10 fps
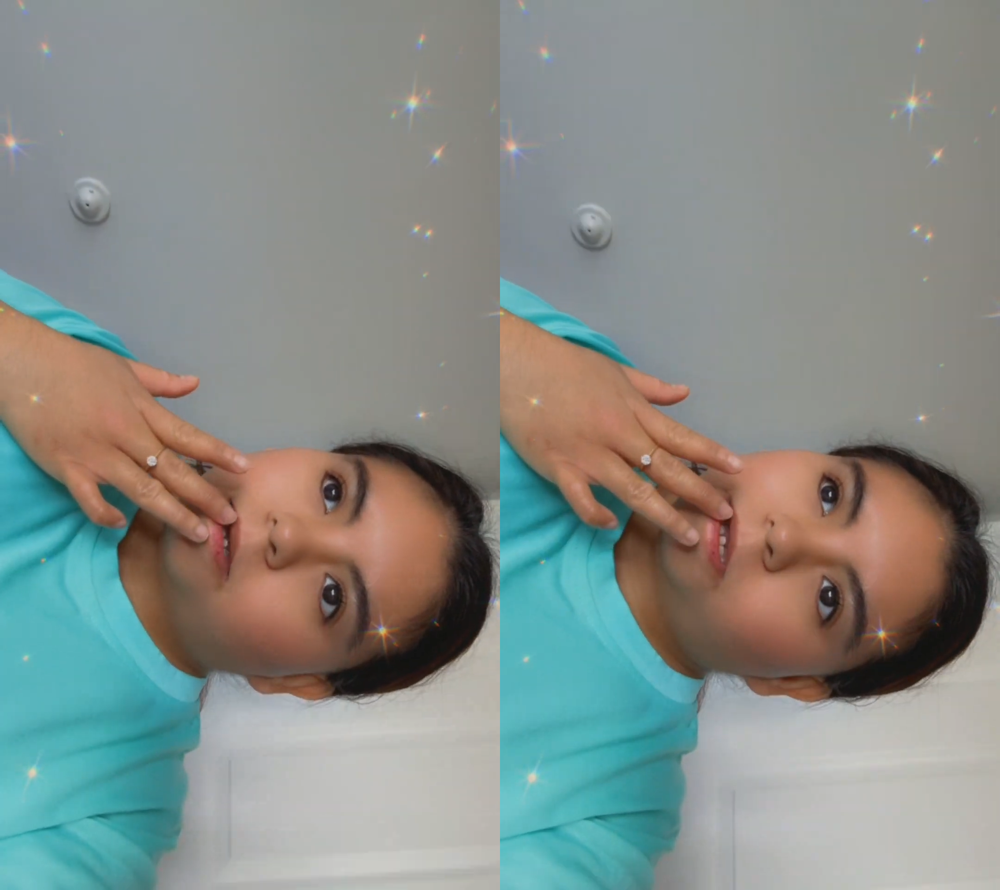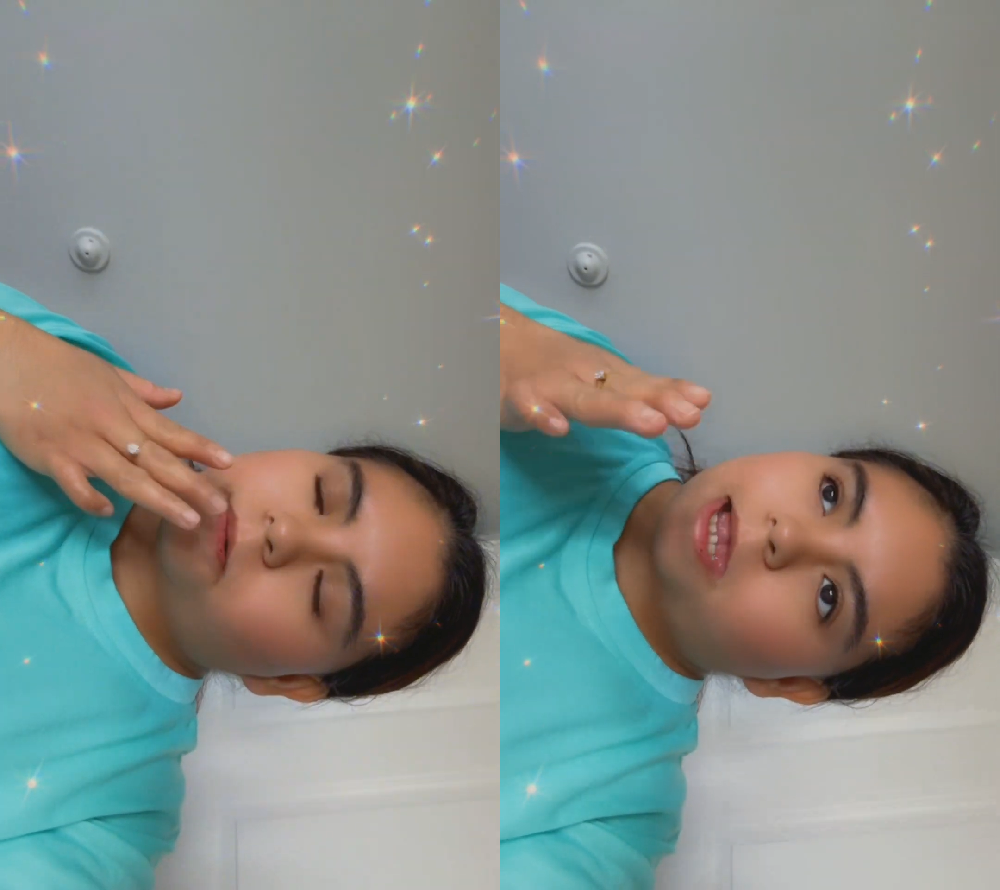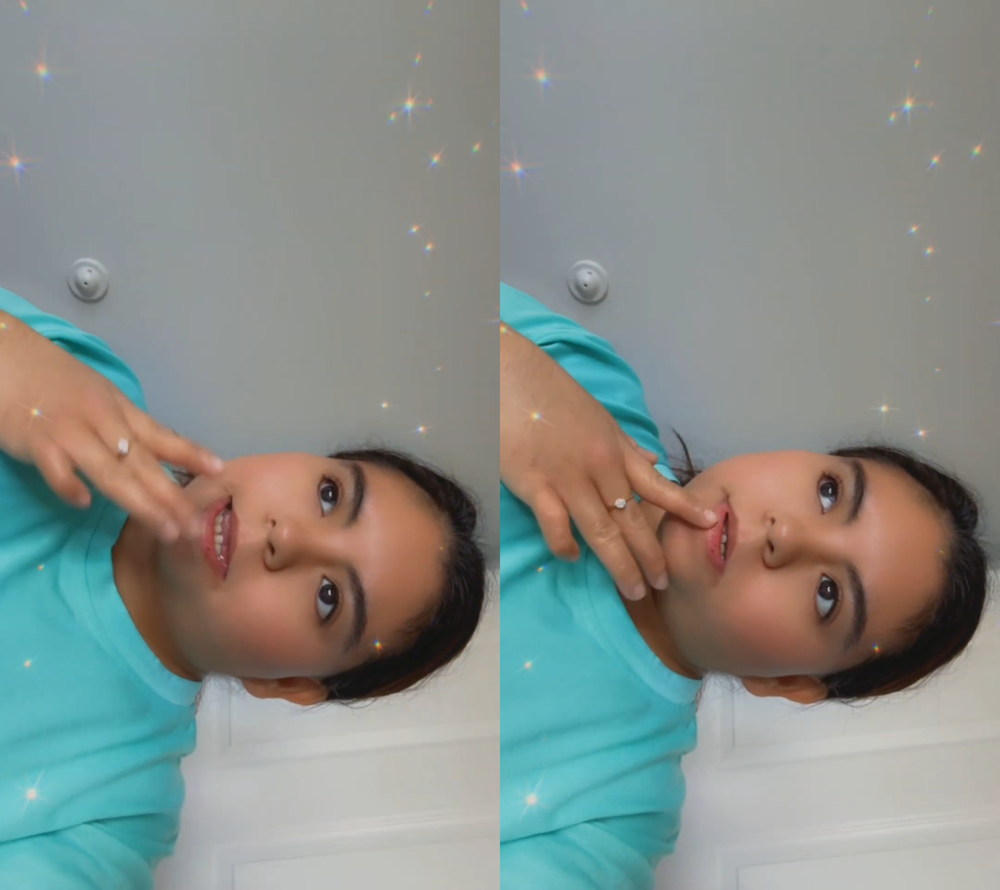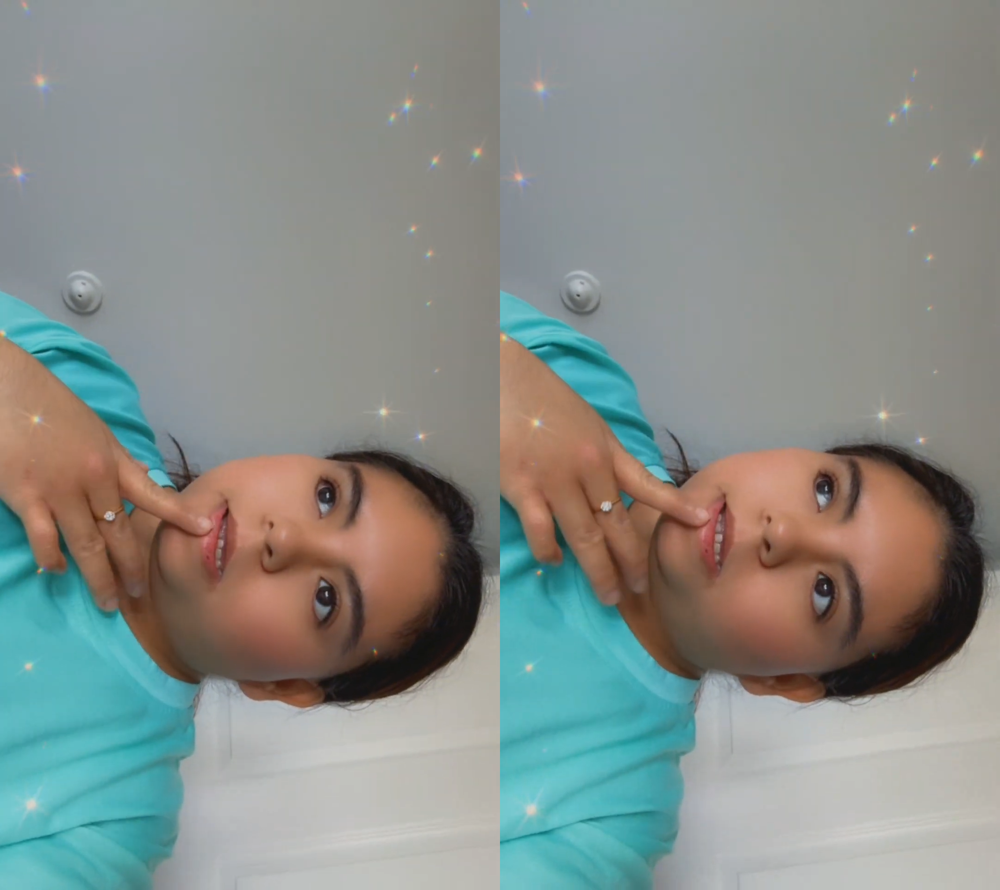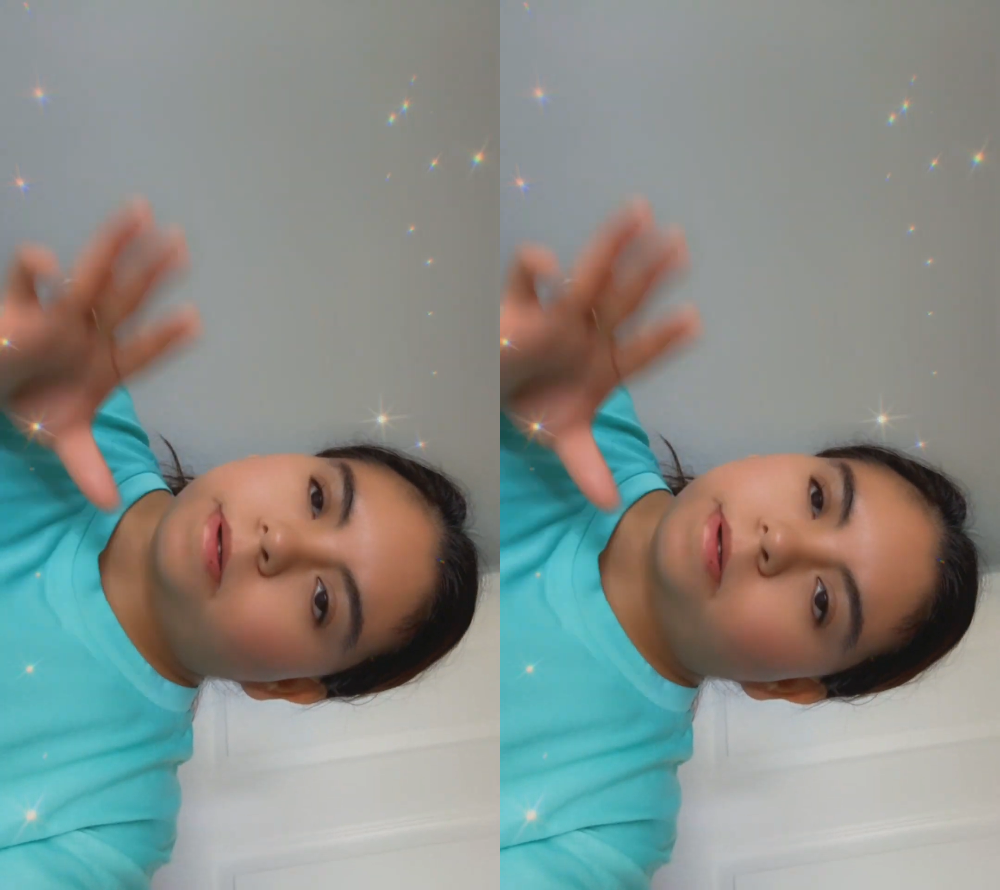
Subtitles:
We arrived